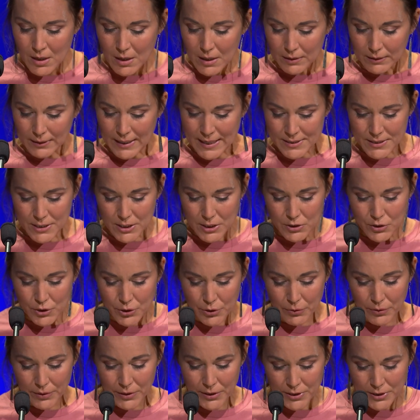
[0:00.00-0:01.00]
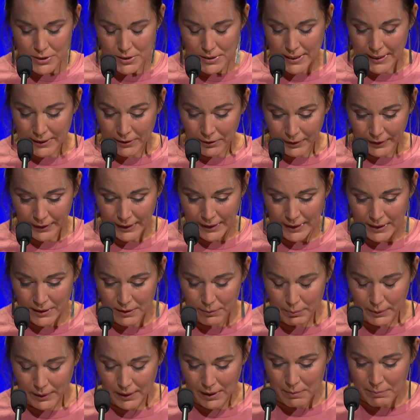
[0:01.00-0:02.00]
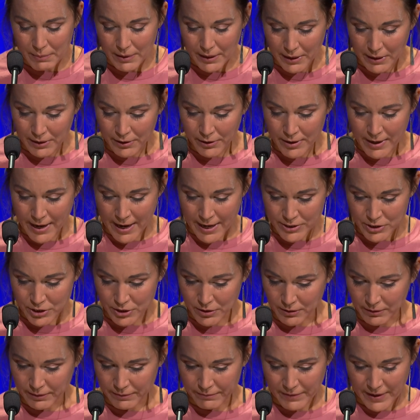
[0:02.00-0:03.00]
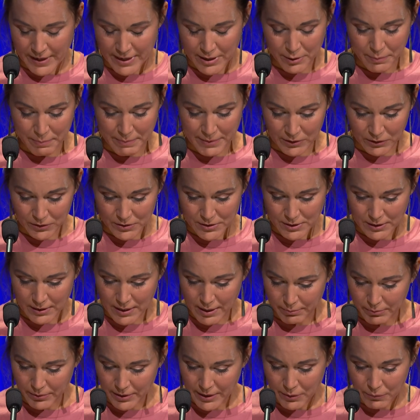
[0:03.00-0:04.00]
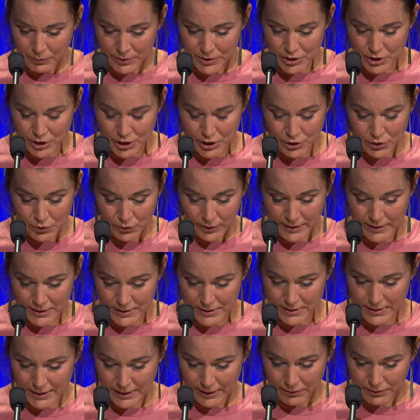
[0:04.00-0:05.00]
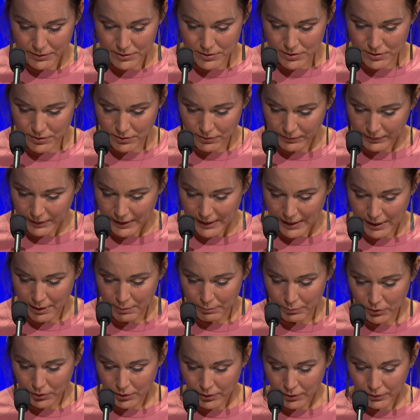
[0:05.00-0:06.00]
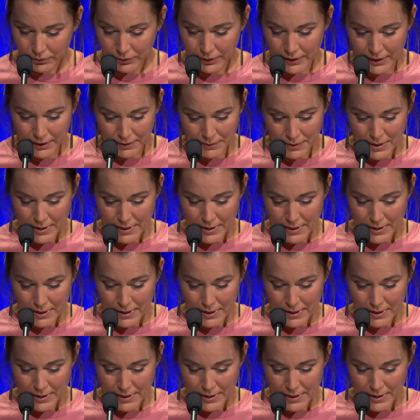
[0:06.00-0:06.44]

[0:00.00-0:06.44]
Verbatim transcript: Less than two years later, Kandi became an international environmental celebrity when she joined the Sacred Stone Camp early